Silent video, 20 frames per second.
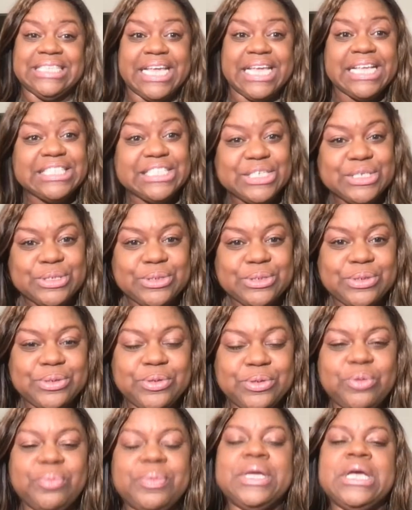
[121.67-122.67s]

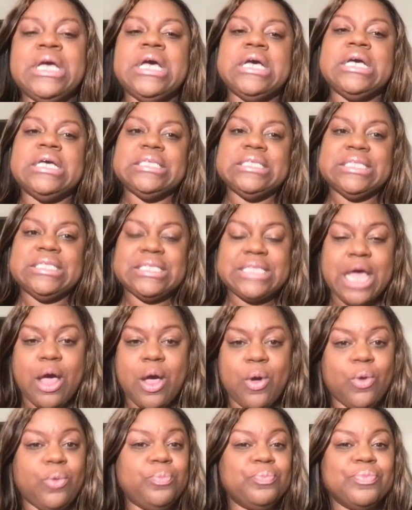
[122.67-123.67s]
Tizoob.
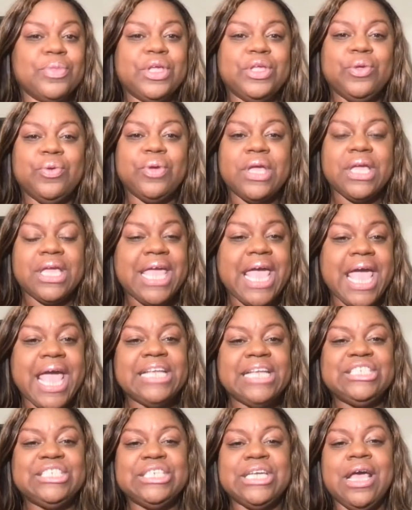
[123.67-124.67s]
So you can
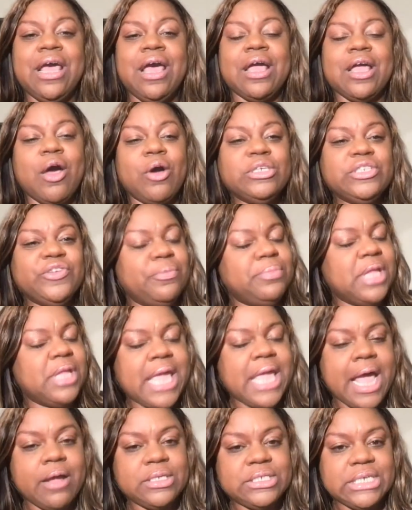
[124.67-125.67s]
catch Coaching from the
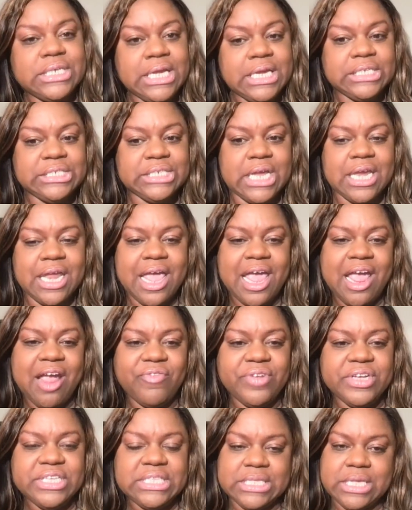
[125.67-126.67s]
Couch each and
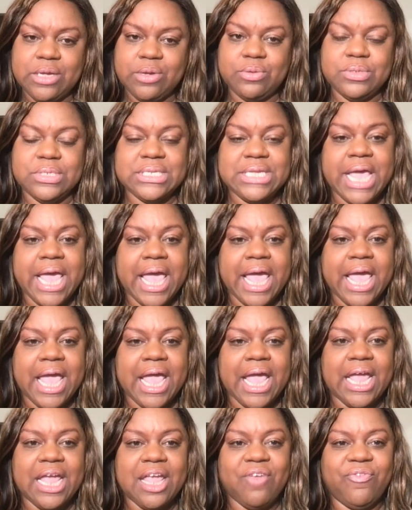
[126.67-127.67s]
every single
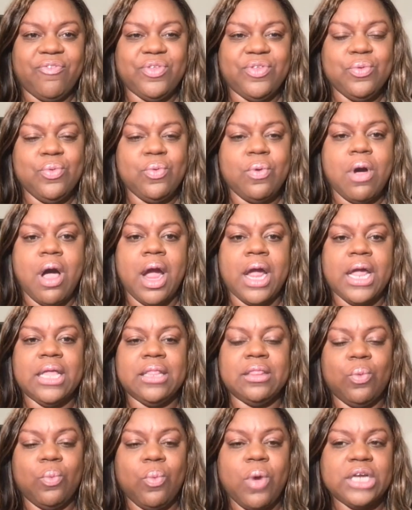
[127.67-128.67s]
day if you are
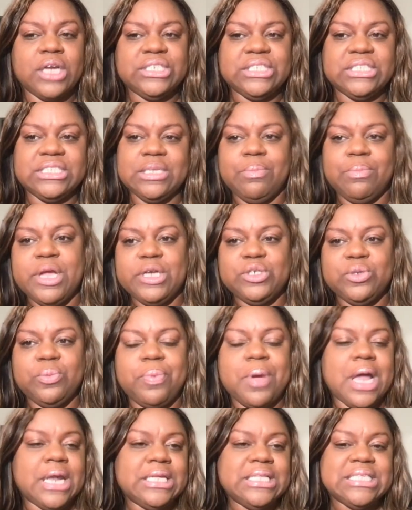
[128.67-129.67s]
in the Washington
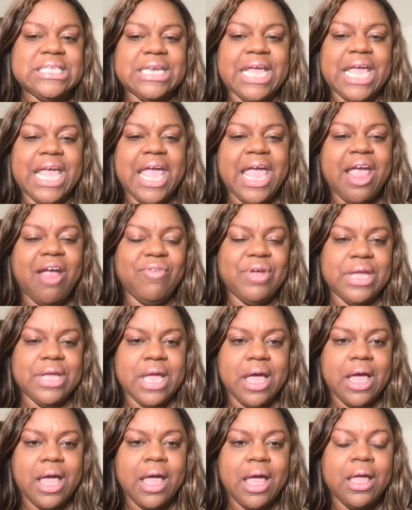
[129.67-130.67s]
metropolitan
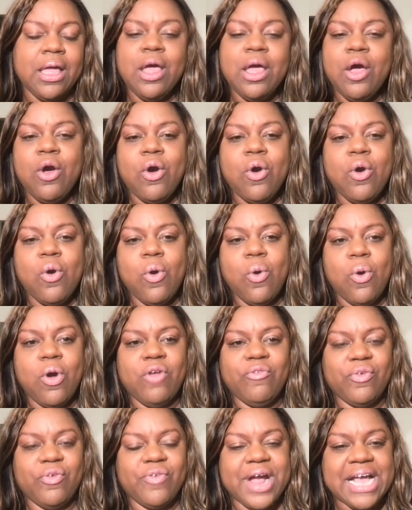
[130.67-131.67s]
area
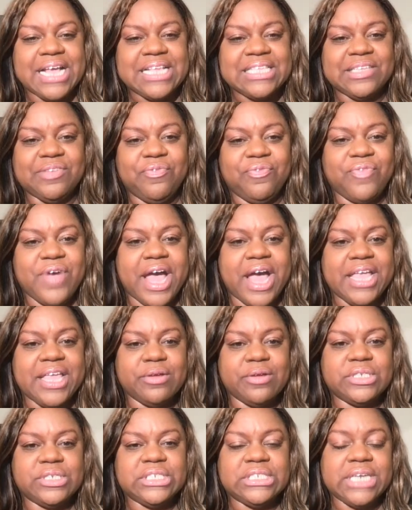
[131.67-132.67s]
on Verizon
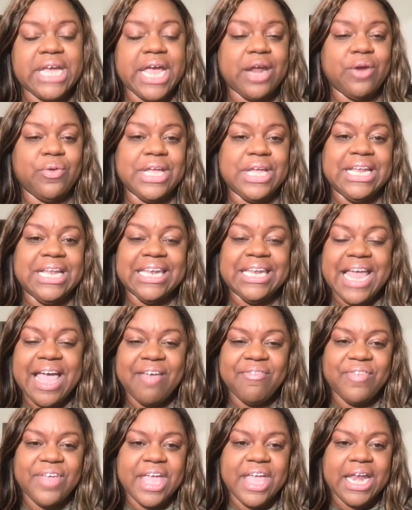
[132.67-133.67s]
Fios channel
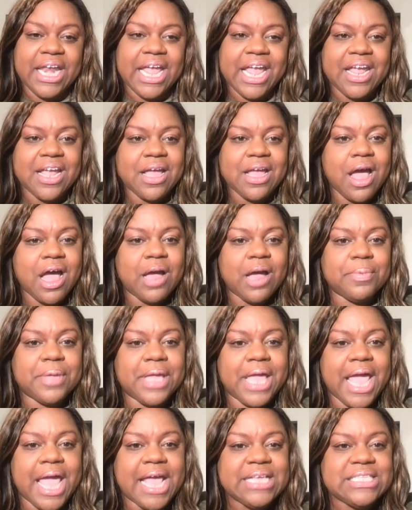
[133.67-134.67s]
11 and
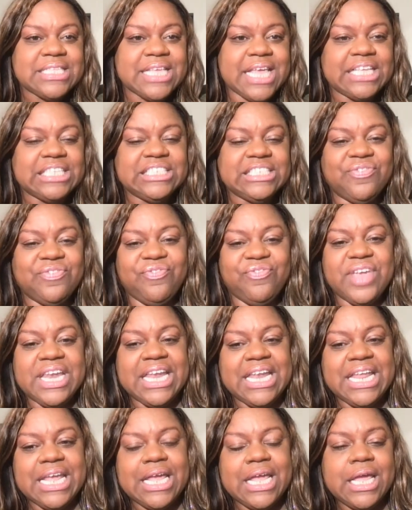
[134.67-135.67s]
Comcast
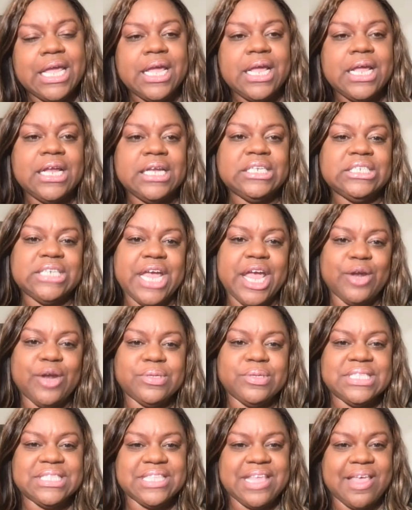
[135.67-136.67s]
Xfinity channel
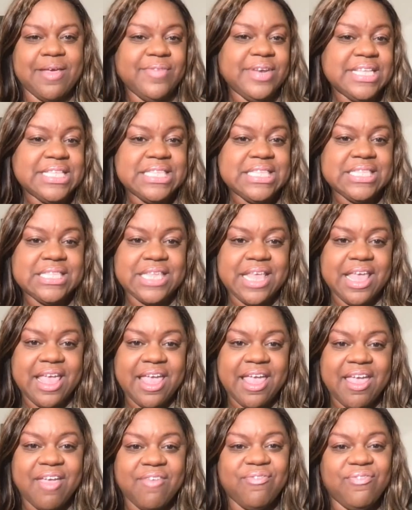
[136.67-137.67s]

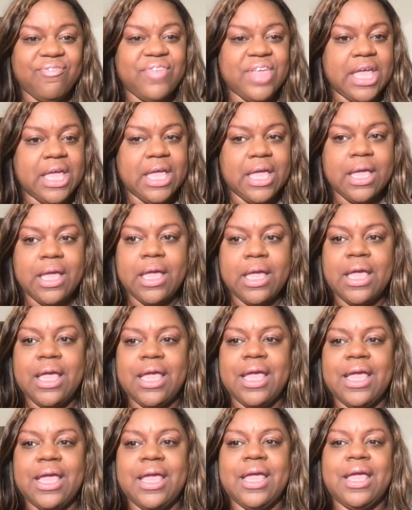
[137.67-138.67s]

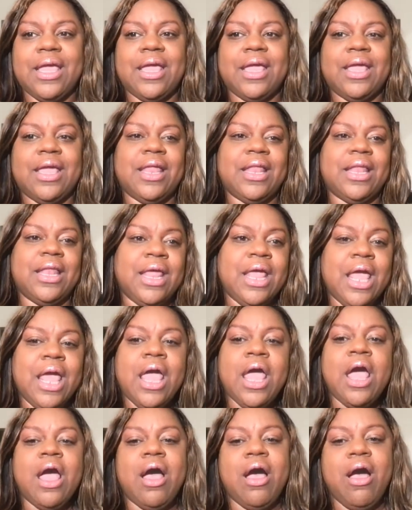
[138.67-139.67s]
77.
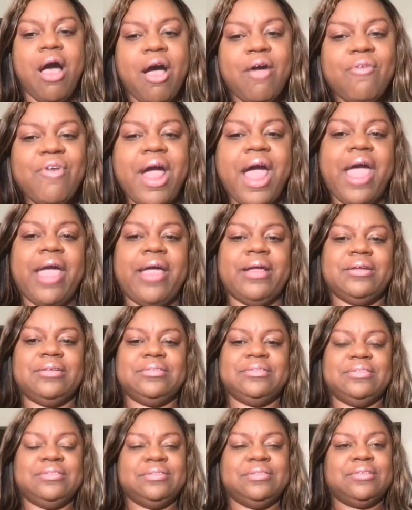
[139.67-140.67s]
All right.
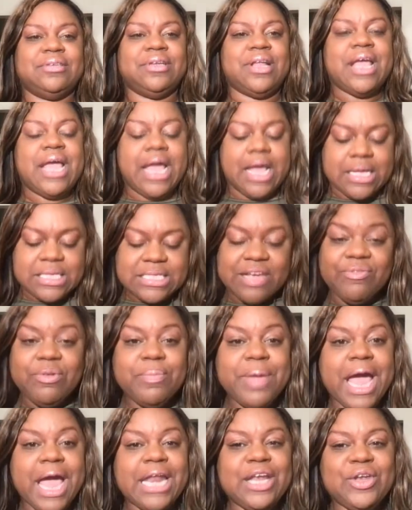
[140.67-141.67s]
How's
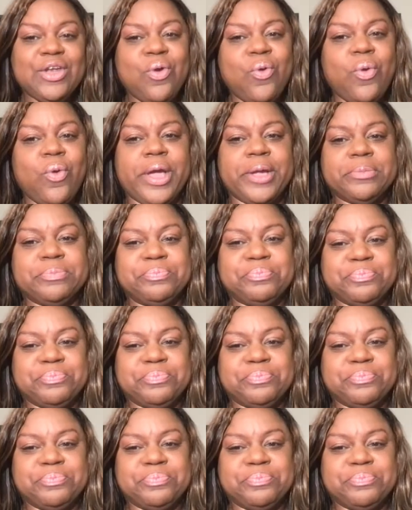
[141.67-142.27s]
everybody doing?